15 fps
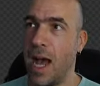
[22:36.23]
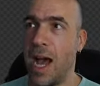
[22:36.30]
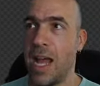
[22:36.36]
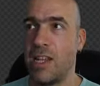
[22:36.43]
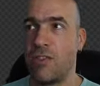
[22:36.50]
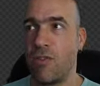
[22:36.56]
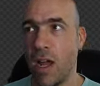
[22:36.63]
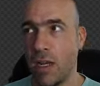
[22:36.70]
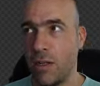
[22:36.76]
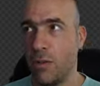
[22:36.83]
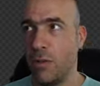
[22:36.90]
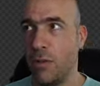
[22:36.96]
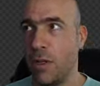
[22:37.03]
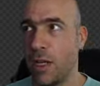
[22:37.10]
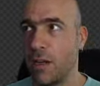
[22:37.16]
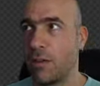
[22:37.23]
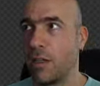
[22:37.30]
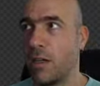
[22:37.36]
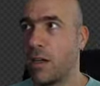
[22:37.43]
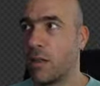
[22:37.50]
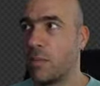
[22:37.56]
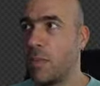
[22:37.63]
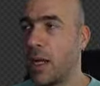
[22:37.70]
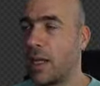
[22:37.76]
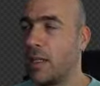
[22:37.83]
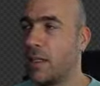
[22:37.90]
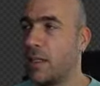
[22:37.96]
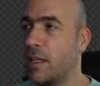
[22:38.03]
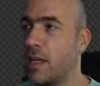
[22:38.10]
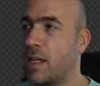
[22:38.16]
I tried to do hair card
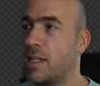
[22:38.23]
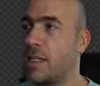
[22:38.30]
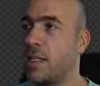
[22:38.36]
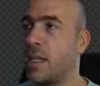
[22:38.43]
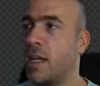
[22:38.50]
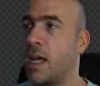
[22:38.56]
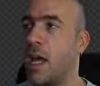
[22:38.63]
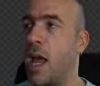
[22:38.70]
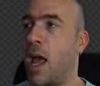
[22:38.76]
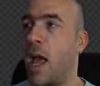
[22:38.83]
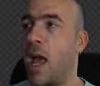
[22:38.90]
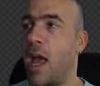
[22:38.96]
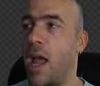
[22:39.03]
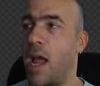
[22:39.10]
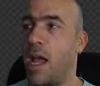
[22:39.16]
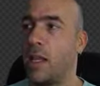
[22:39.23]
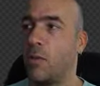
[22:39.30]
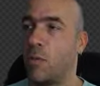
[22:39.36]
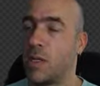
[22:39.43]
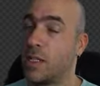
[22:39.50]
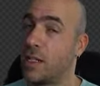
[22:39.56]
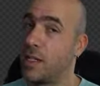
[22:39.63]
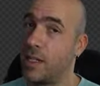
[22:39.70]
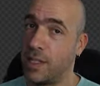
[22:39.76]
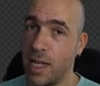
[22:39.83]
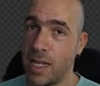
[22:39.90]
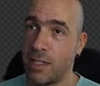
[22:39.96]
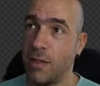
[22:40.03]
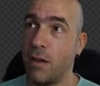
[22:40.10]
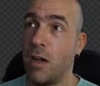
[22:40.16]
back in the days. It was a
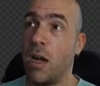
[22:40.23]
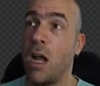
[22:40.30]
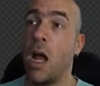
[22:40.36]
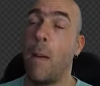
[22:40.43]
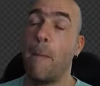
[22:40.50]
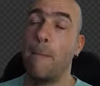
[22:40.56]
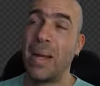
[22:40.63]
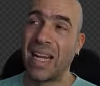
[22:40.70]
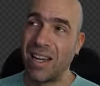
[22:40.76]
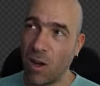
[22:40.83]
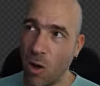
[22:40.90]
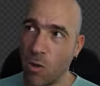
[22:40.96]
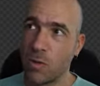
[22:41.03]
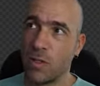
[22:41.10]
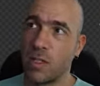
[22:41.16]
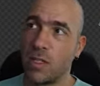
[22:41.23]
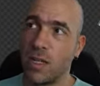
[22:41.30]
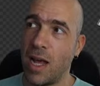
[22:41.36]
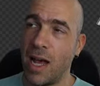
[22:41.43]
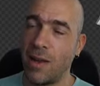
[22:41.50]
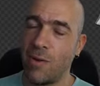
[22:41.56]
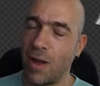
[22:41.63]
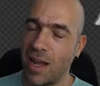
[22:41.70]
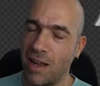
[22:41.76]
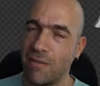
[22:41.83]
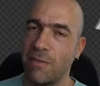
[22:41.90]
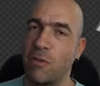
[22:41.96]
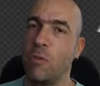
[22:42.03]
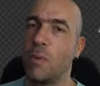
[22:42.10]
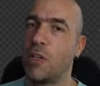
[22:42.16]
disaster because I don't
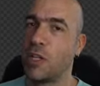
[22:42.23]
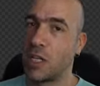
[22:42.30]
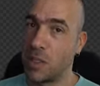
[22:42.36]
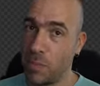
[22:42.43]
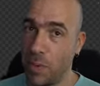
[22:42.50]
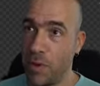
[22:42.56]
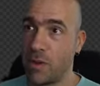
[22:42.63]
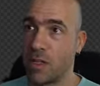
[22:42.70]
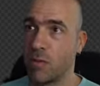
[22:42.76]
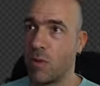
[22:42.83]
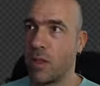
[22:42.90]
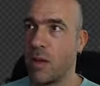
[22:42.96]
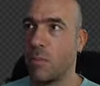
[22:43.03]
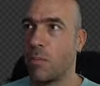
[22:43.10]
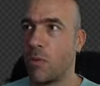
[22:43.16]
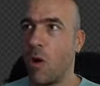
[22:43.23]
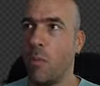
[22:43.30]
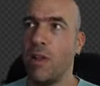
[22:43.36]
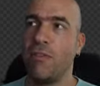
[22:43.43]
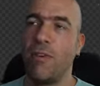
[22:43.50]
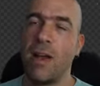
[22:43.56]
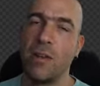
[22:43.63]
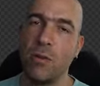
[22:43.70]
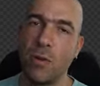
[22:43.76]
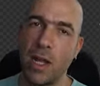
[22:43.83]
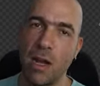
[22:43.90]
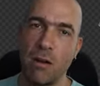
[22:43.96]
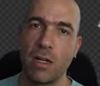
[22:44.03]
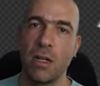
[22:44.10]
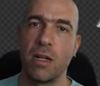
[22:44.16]
have too much experience with them. Probably if I do
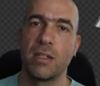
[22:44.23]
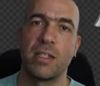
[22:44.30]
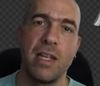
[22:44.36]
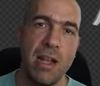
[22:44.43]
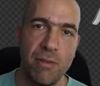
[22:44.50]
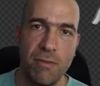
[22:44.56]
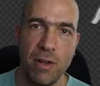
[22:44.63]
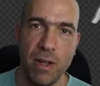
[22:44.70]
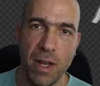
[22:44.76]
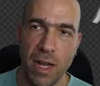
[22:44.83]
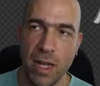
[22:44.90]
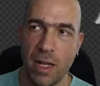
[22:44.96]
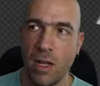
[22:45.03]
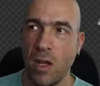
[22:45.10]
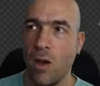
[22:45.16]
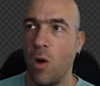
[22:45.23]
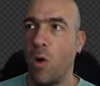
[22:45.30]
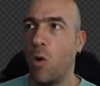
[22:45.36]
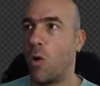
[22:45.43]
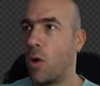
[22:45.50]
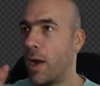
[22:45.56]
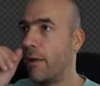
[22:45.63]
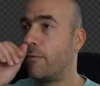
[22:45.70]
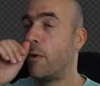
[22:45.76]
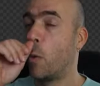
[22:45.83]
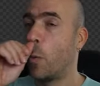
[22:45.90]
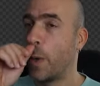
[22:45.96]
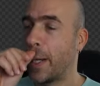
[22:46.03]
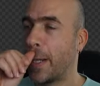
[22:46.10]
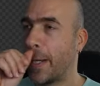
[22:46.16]
hair cards every day or
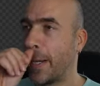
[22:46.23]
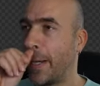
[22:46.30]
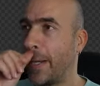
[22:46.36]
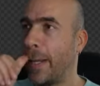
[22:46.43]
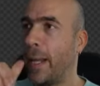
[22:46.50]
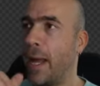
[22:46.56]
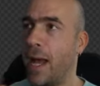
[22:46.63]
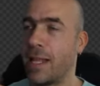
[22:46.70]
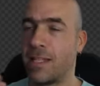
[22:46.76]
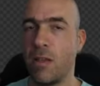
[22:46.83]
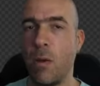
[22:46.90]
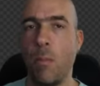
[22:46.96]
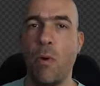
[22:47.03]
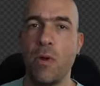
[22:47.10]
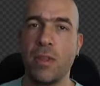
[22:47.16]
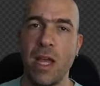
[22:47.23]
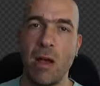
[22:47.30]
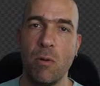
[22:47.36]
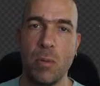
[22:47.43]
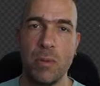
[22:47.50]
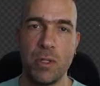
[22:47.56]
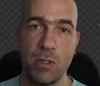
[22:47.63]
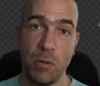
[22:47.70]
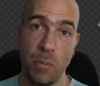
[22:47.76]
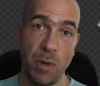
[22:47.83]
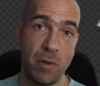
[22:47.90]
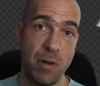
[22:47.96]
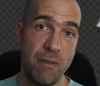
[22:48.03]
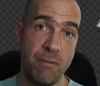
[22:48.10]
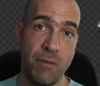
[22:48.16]
every week, at some point I will be
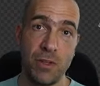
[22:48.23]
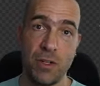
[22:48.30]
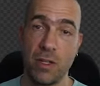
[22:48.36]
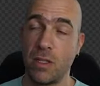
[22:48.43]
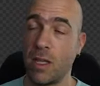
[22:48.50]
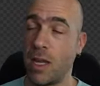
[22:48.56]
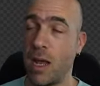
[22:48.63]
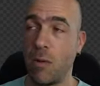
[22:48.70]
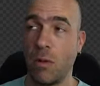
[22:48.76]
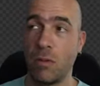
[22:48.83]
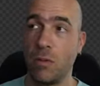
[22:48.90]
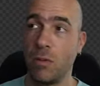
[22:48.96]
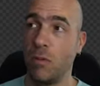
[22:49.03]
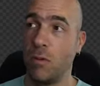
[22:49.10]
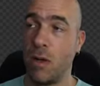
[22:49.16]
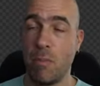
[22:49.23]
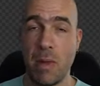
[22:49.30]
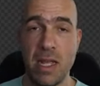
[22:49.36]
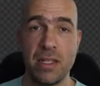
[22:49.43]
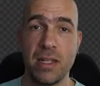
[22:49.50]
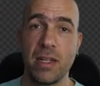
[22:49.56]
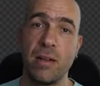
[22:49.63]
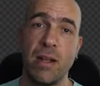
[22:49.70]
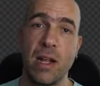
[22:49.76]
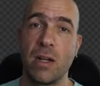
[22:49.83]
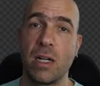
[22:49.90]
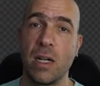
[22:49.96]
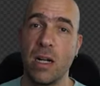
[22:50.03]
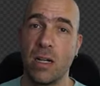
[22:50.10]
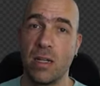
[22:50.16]
super efficient and I will do amazing
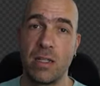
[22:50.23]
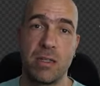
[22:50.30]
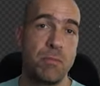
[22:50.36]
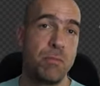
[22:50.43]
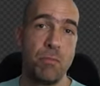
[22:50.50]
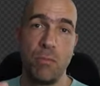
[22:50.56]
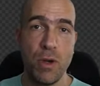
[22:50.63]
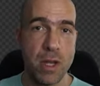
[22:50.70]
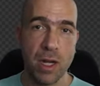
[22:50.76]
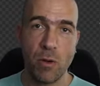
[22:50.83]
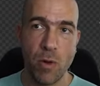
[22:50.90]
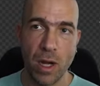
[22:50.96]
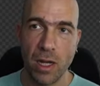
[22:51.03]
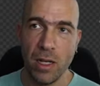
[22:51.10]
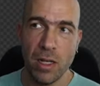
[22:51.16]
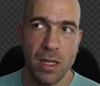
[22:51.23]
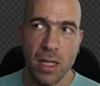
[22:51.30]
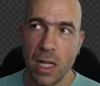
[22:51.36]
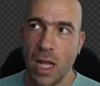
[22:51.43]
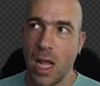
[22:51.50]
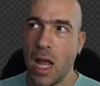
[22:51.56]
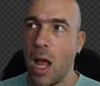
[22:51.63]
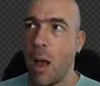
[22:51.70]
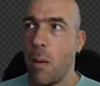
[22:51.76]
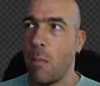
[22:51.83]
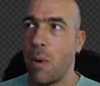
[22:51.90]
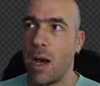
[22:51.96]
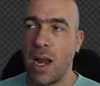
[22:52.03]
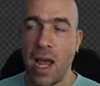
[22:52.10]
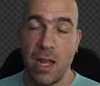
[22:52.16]
hair cards pretty quickly,
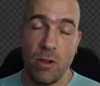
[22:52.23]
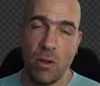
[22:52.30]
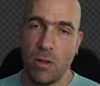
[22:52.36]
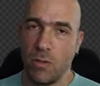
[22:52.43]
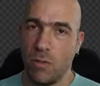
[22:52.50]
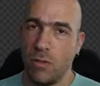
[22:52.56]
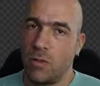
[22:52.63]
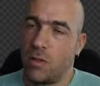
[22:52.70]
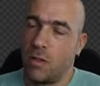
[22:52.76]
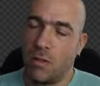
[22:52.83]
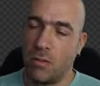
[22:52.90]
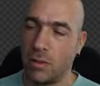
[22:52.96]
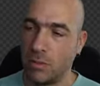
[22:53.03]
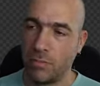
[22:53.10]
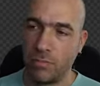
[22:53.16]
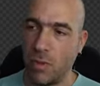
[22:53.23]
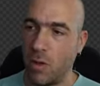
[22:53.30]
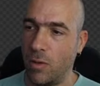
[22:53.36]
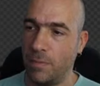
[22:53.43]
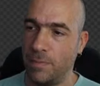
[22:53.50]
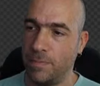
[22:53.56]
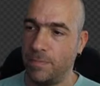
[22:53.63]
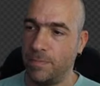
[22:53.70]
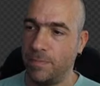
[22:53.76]
but I don't do so, no.